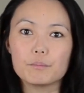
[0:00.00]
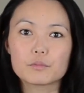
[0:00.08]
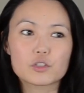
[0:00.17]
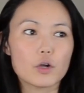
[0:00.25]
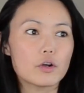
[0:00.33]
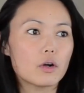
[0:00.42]

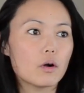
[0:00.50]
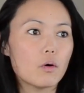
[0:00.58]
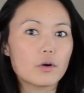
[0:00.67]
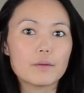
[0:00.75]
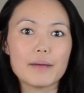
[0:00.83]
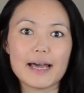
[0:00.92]
So
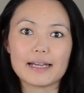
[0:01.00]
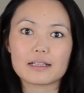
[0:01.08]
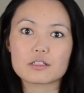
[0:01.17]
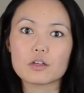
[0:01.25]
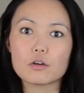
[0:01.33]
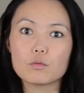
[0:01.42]
automatic.
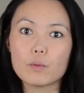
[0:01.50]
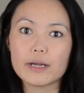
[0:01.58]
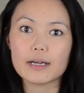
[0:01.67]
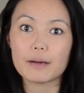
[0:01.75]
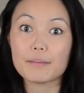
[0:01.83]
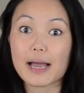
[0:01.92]
So
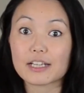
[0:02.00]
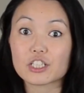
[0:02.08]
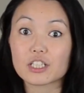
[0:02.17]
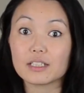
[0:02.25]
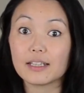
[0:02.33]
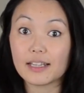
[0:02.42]
when I'm
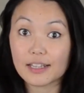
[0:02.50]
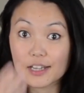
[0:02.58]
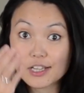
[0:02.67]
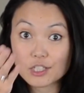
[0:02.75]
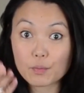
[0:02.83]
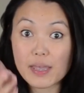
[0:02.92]
actually
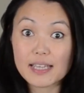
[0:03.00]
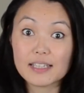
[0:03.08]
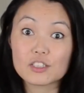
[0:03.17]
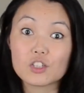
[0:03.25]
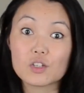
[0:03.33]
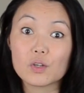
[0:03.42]

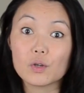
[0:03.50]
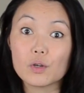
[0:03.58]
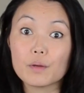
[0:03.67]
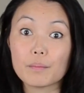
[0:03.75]
speaking to you,